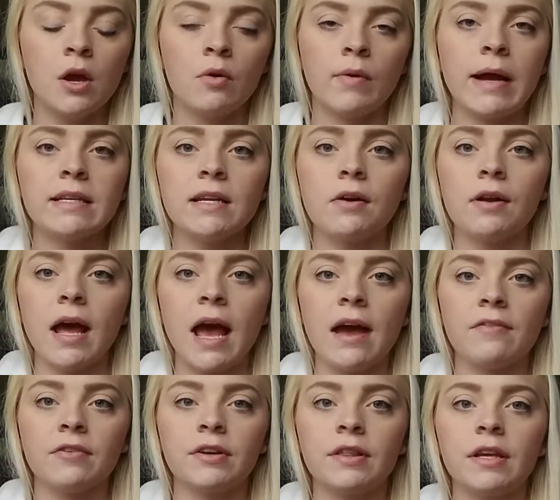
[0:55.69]
Write down
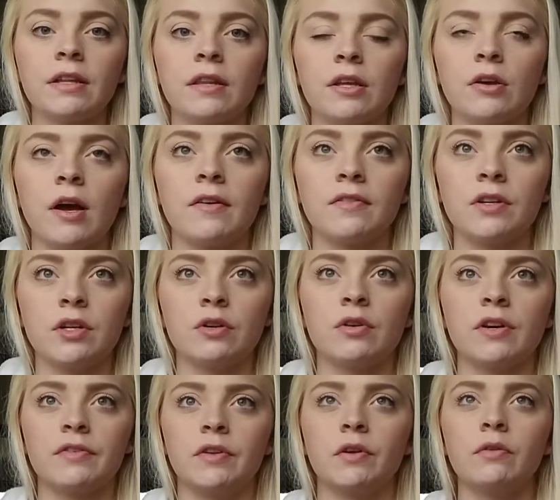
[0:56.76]
everything that you have to do.
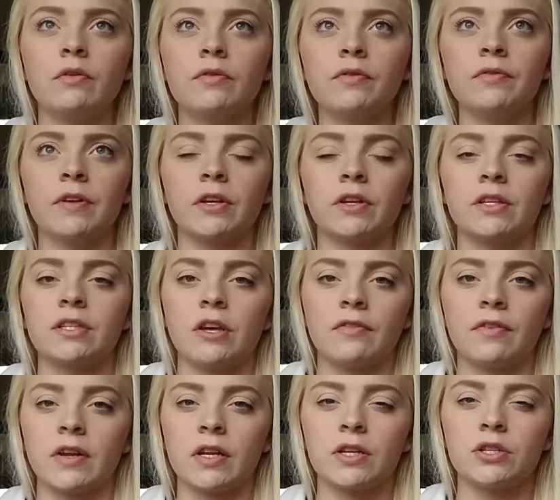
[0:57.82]
If you feel yourself
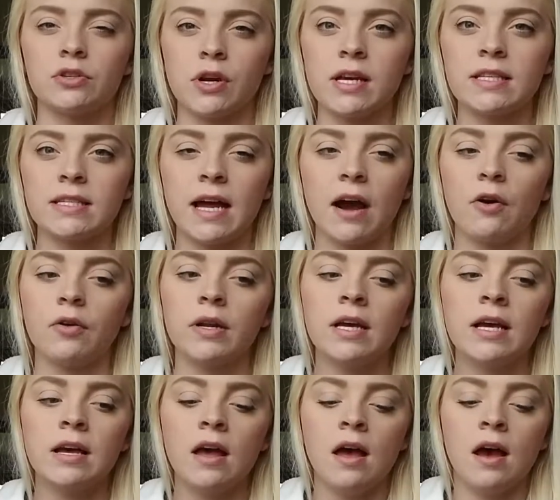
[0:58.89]
getting stressed out,
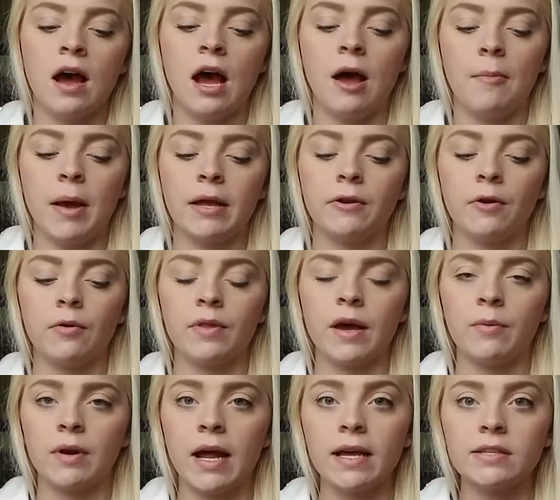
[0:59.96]
I know
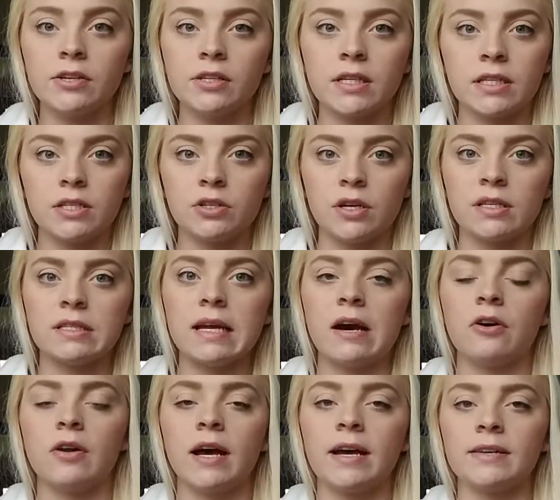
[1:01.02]
that when I start to get stressed
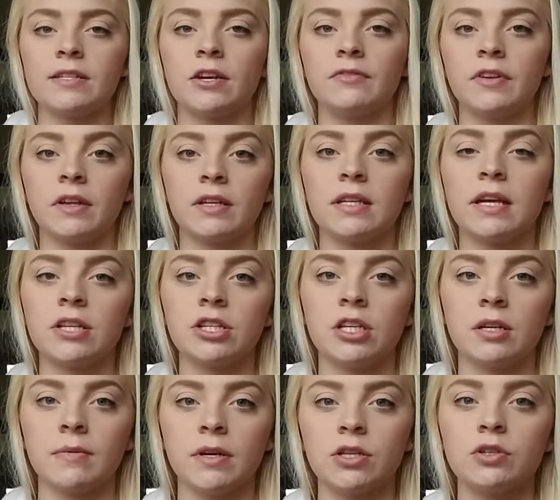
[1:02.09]
out, I start feeling tension
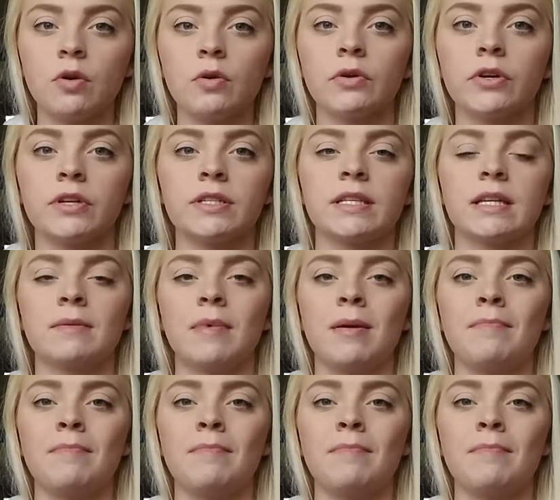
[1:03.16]
in my shoulders and in my